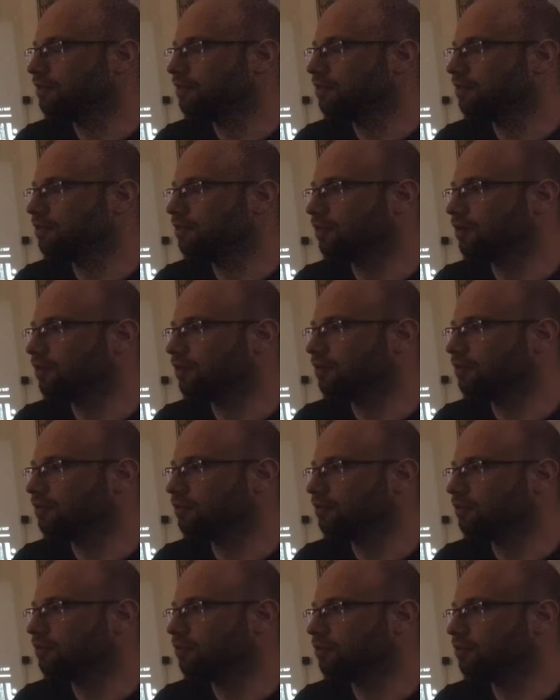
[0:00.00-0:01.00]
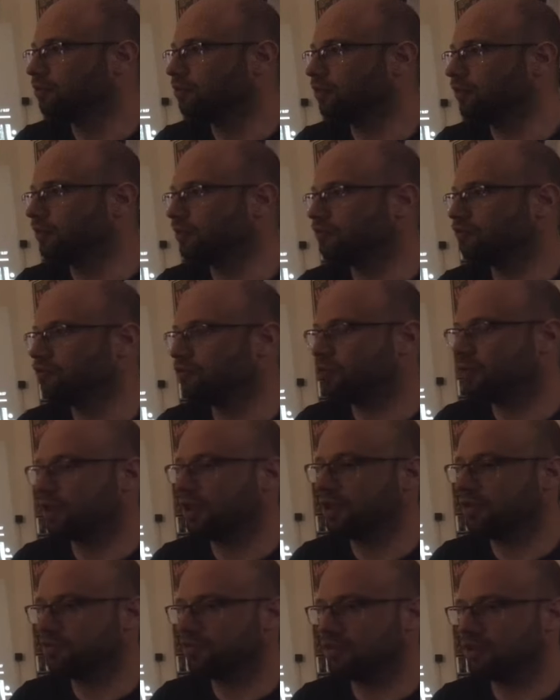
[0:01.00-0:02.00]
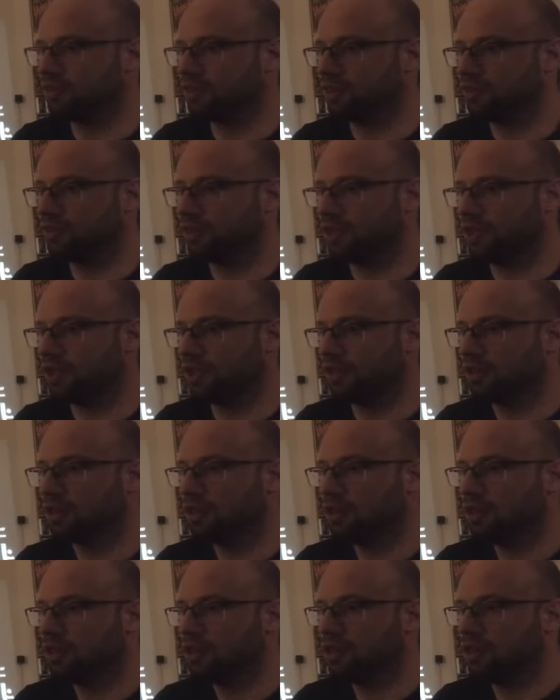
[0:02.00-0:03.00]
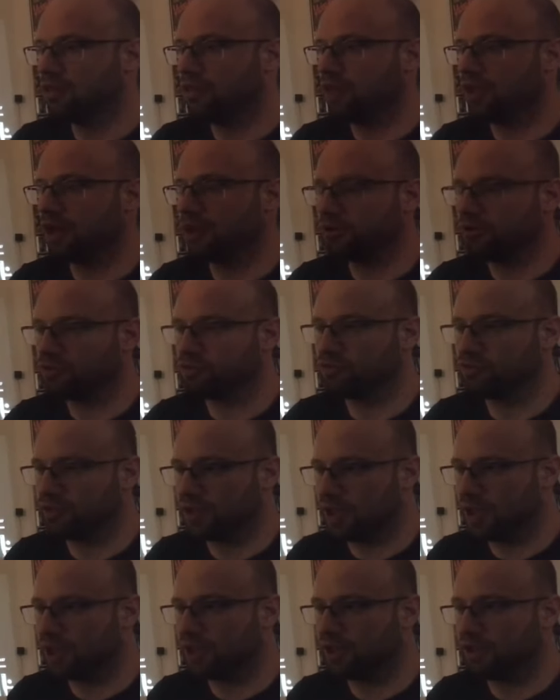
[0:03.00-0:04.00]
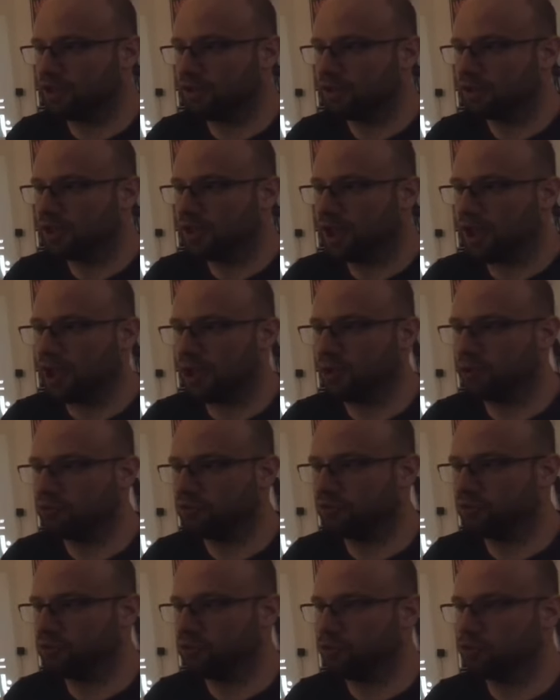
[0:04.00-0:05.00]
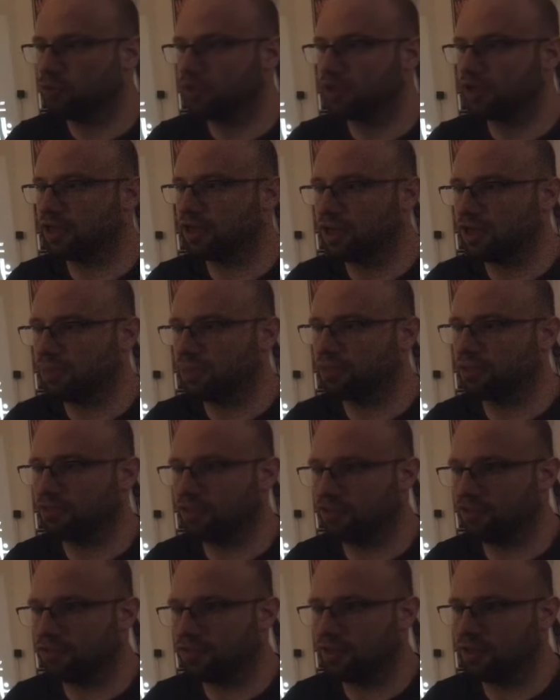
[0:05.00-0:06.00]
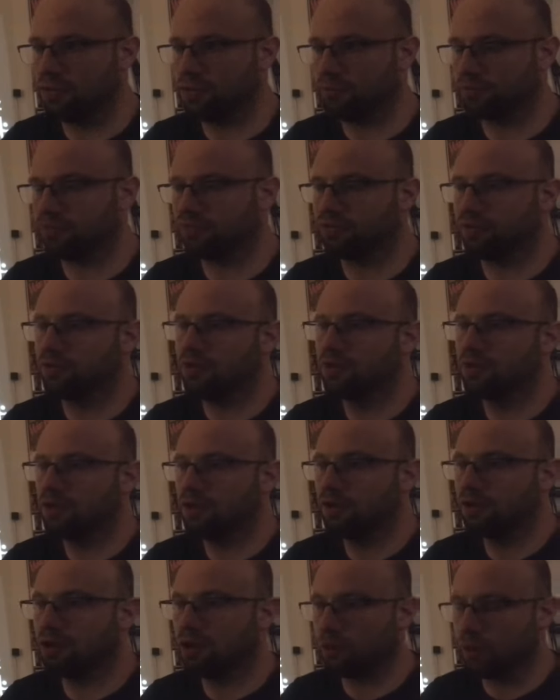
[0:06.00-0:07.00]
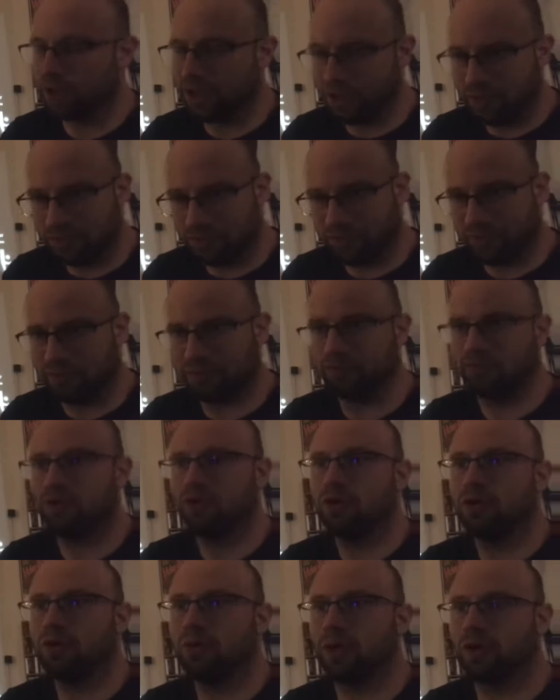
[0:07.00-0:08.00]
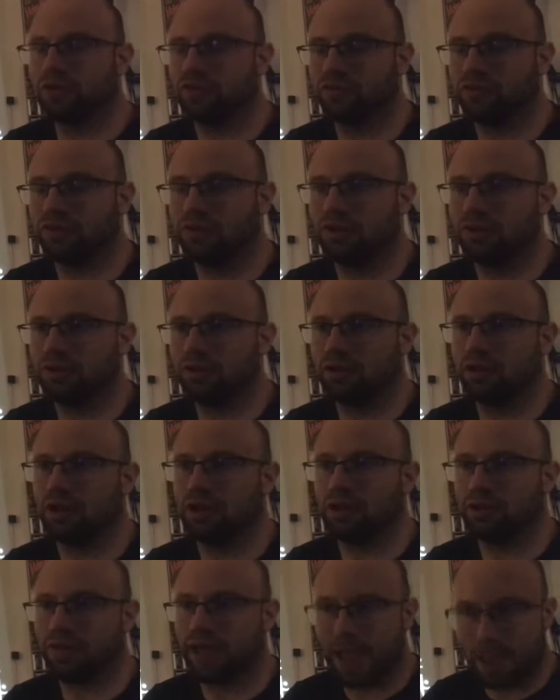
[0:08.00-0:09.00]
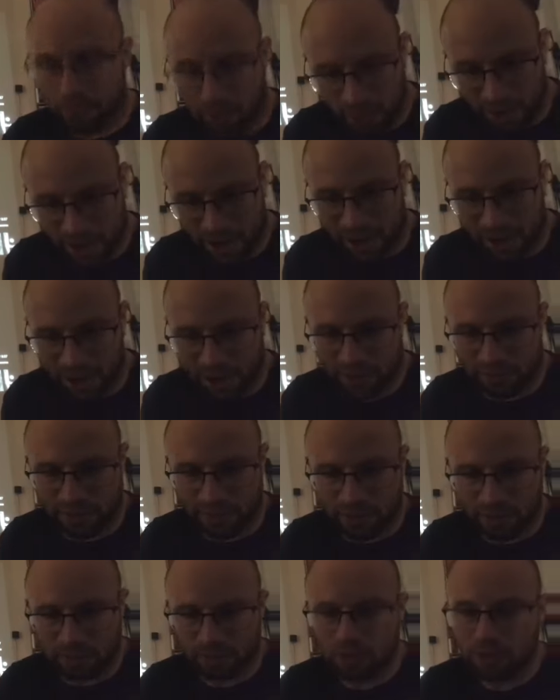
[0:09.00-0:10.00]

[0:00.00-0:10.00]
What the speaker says: they're really showcasing that they understand how to keep the themes cohesive while still elaborating on them,